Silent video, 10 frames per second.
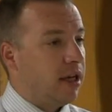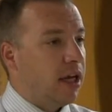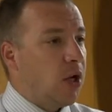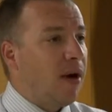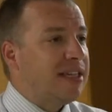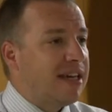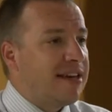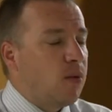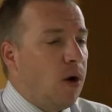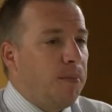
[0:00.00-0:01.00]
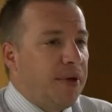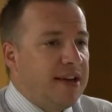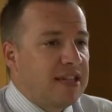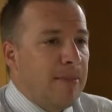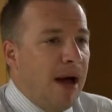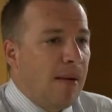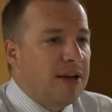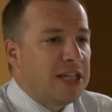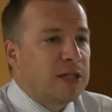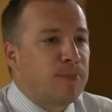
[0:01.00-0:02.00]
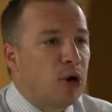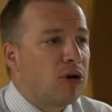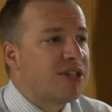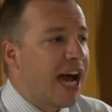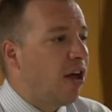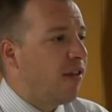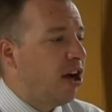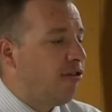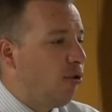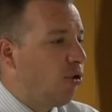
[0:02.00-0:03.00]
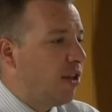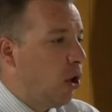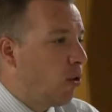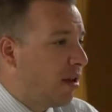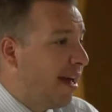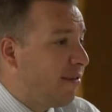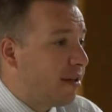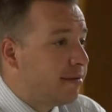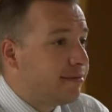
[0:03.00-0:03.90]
You know what he says in one place in that Bible? He says, Purge out therefore the old leaven.